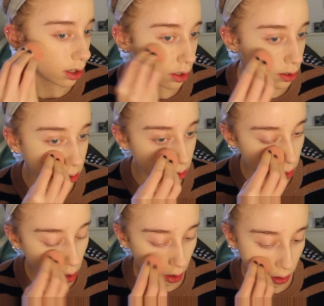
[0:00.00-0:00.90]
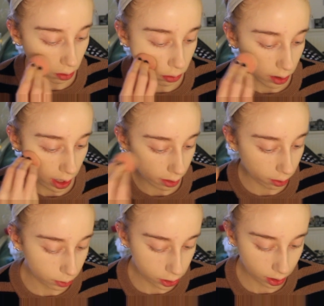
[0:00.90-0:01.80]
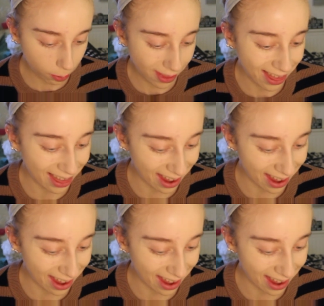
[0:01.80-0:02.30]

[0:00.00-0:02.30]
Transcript: So, now that we're done with